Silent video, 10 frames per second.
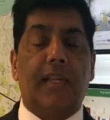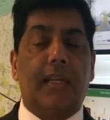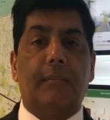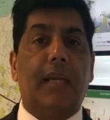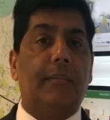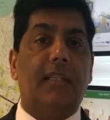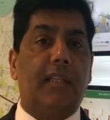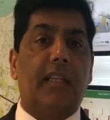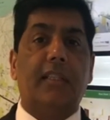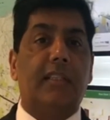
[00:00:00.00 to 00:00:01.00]
It may be that
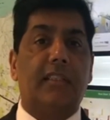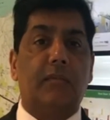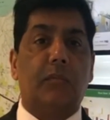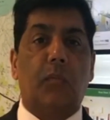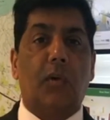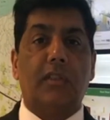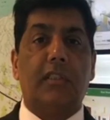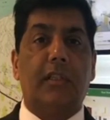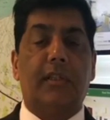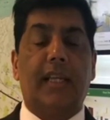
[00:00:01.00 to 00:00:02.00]
they just want
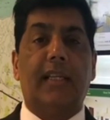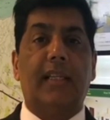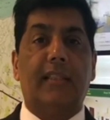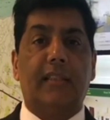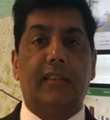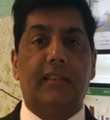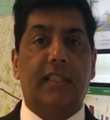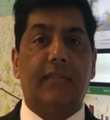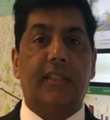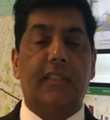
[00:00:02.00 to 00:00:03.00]
to get in and see
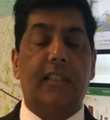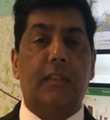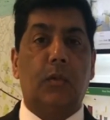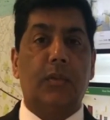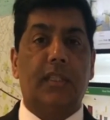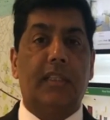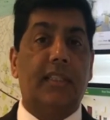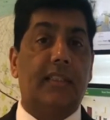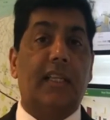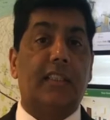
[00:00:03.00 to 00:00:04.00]
if there's any tools there.
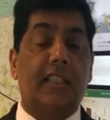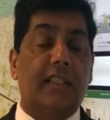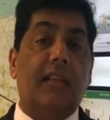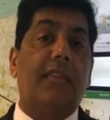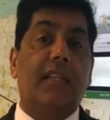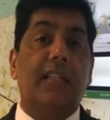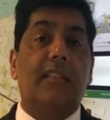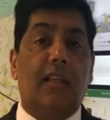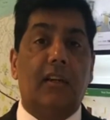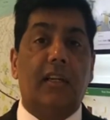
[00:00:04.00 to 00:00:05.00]
There's actually nothing
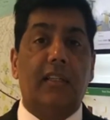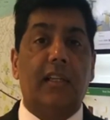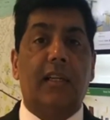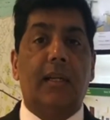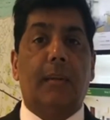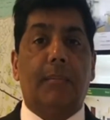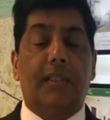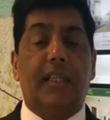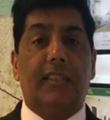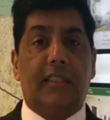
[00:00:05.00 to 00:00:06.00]
inside, but
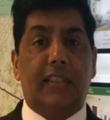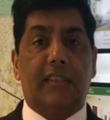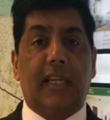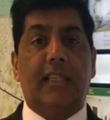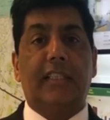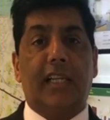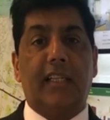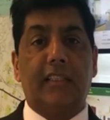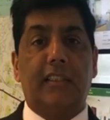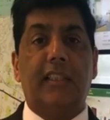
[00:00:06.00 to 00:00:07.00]
these are the daily
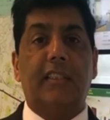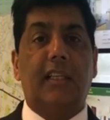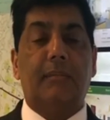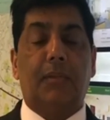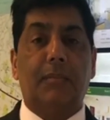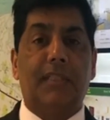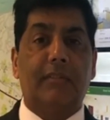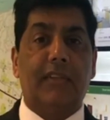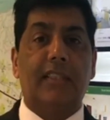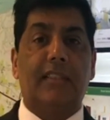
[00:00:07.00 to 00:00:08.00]
challenges that property
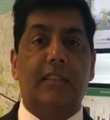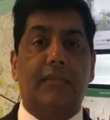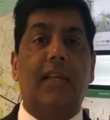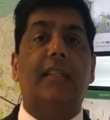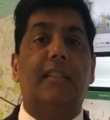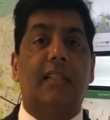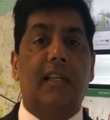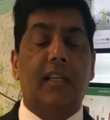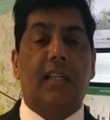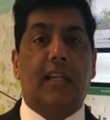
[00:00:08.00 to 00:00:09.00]
investors face.
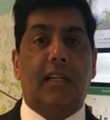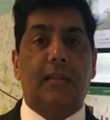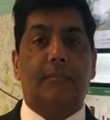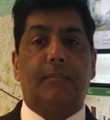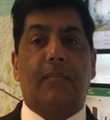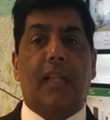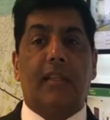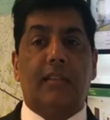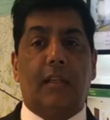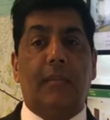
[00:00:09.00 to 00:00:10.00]

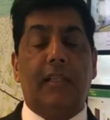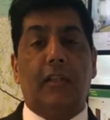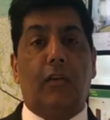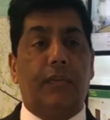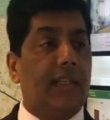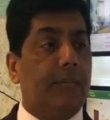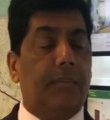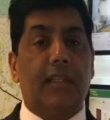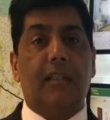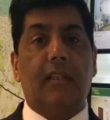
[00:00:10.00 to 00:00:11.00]
So I'm at the office,
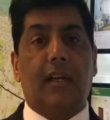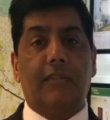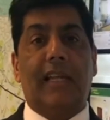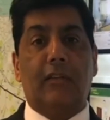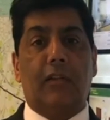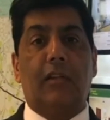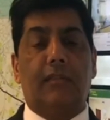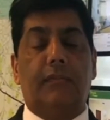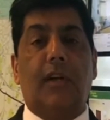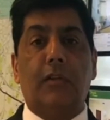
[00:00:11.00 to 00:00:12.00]
but I've now got to
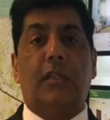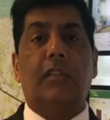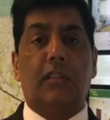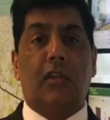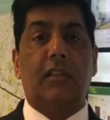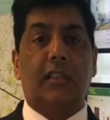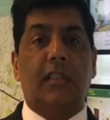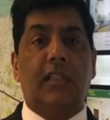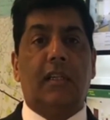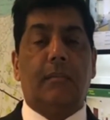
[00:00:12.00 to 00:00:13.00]
focus on
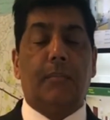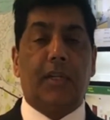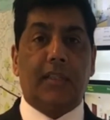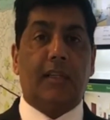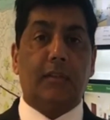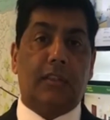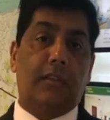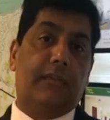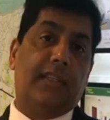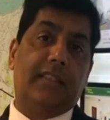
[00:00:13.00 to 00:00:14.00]
putting those
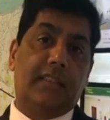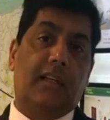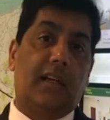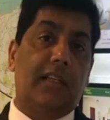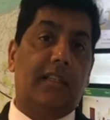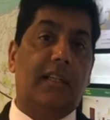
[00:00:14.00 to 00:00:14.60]
two things aside.